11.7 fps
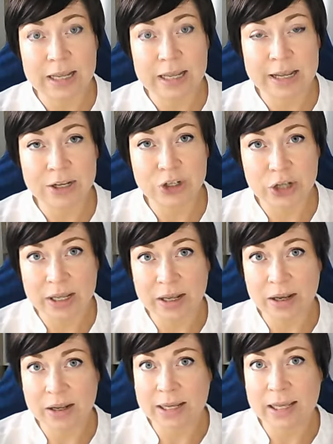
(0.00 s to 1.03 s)

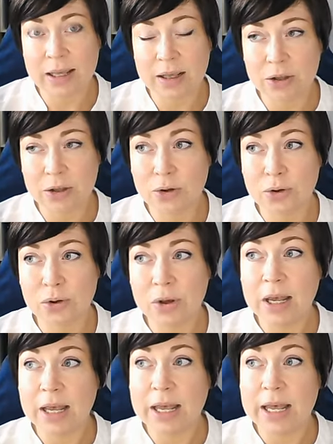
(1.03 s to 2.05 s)
Haiku,
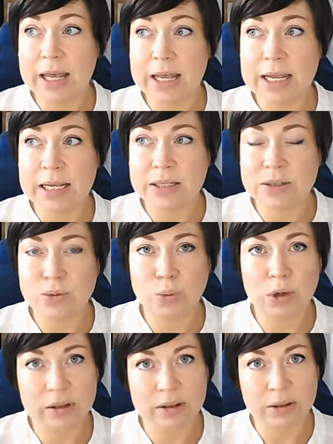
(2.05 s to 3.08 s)
it's
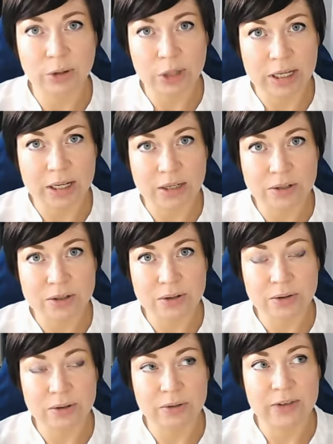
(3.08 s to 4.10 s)
worth looking
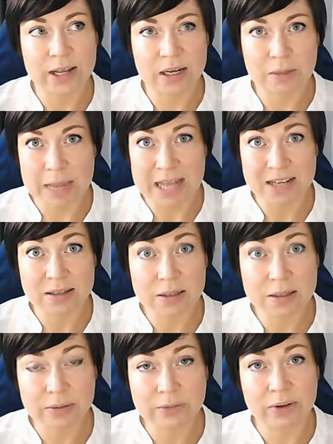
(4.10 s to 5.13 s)
into. They're very
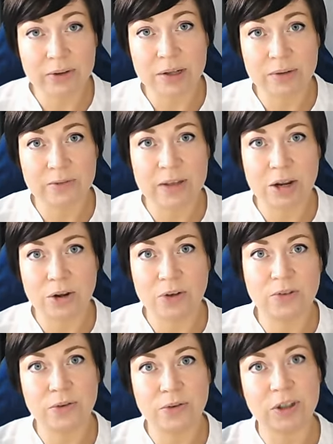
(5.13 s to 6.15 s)
meditative and they're very good
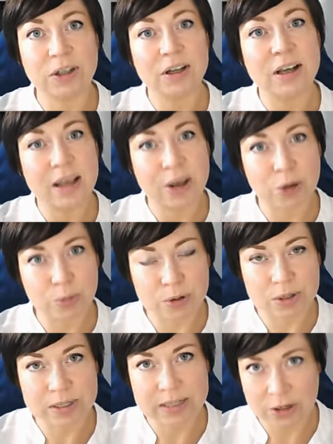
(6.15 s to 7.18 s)
for
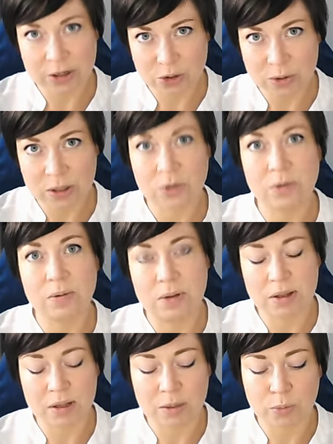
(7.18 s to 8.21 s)
helping situate you in
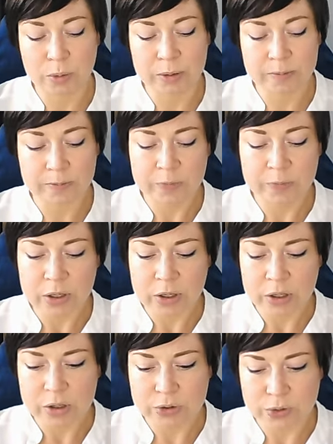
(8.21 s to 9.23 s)
that moment.
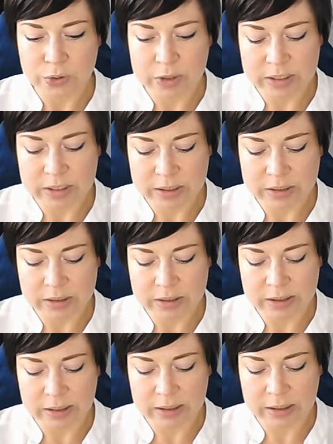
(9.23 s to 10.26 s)
So this
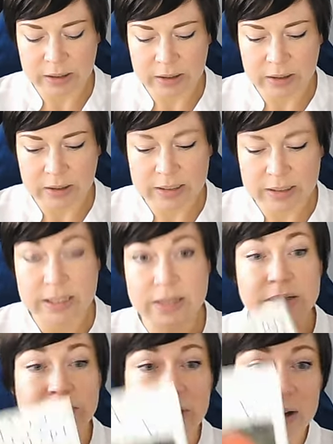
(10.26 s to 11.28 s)
is
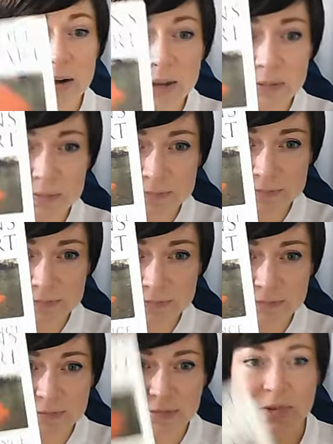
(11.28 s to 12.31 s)
Seasons of the Heart
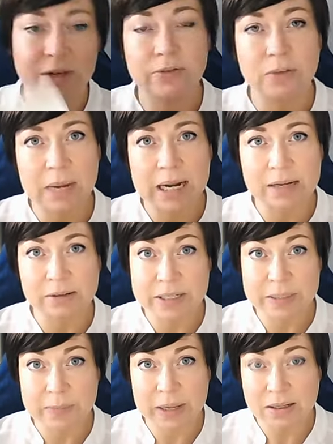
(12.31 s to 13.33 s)
from Alan
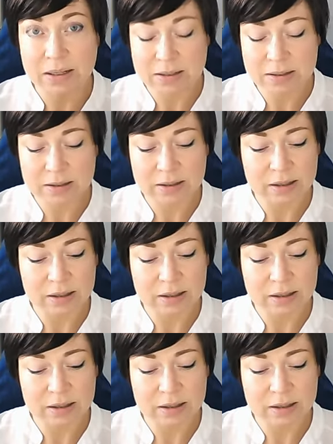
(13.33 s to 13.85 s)
Spence,